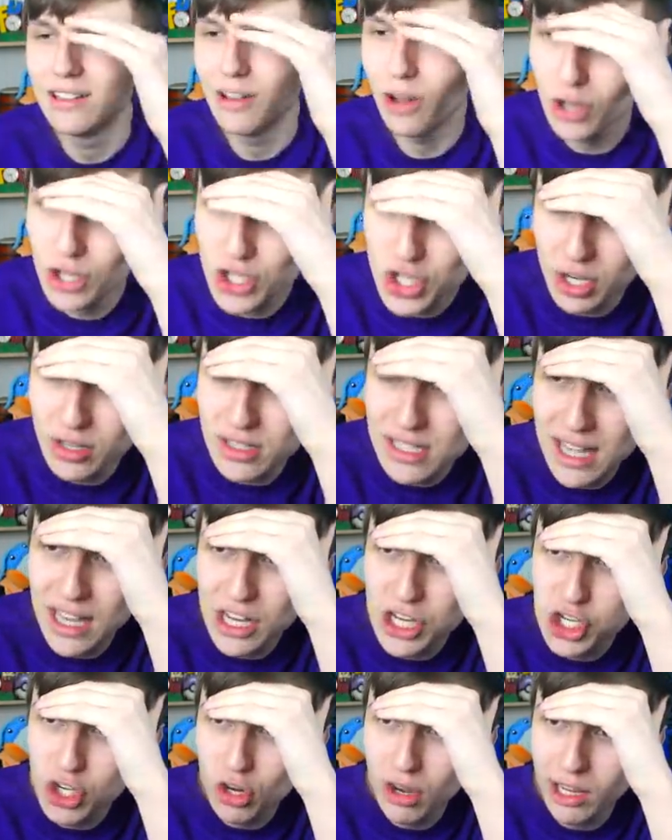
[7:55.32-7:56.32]
Last chance to get
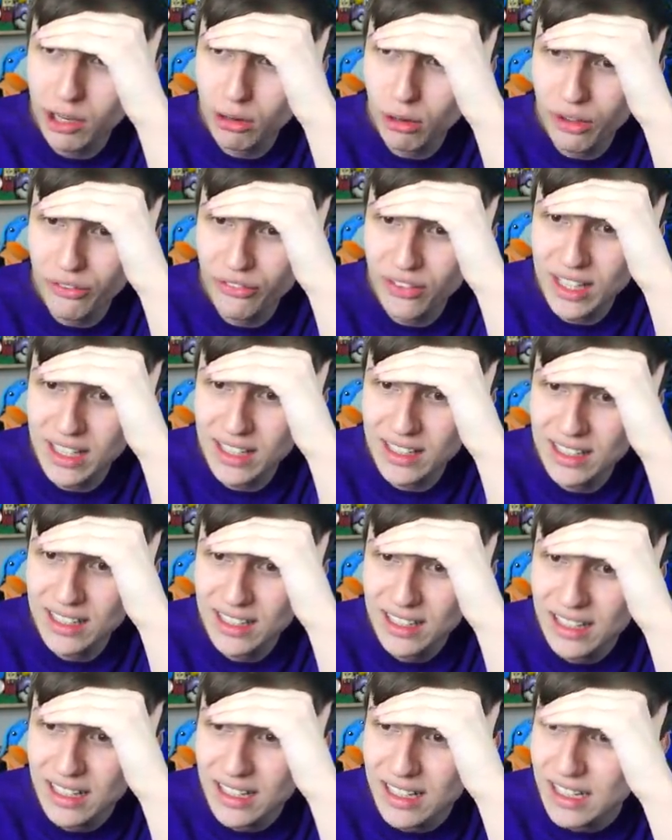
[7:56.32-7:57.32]
a striker, I think.
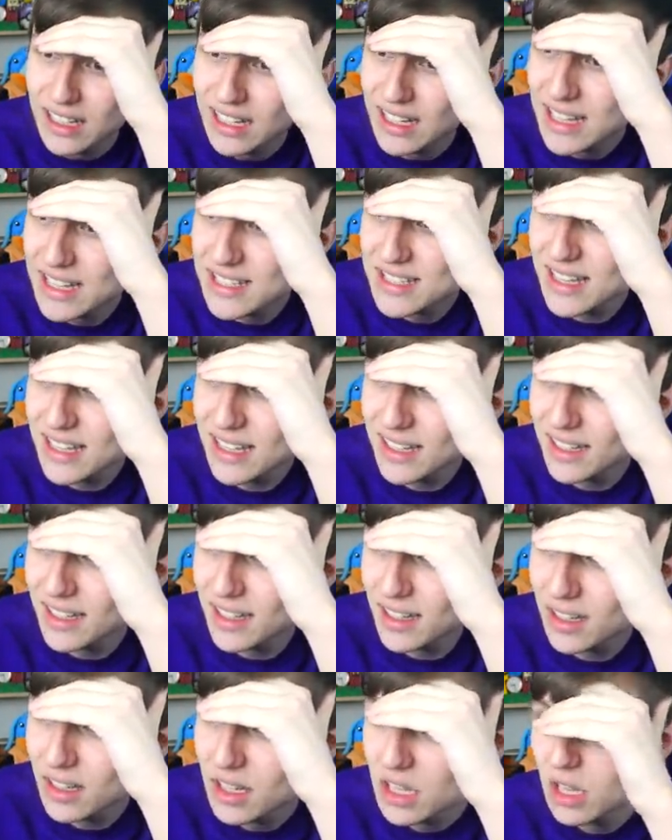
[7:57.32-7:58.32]
Is it?
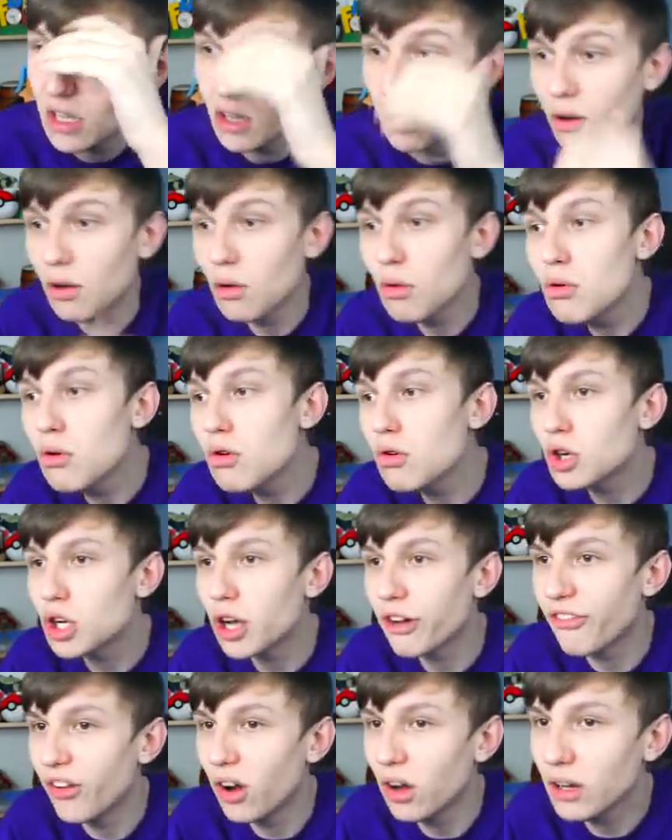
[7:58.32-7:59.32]
Oh,
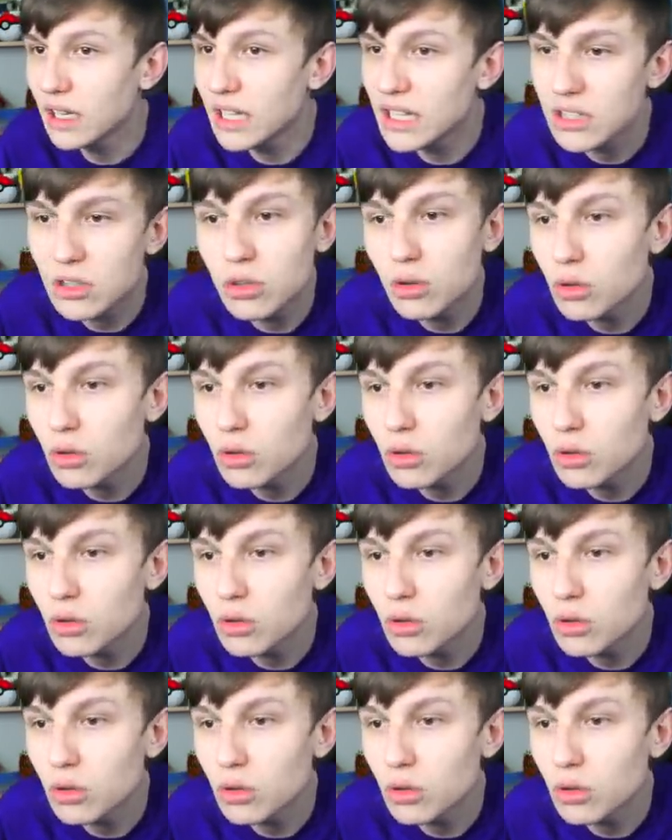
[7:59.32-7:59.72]
Cavani.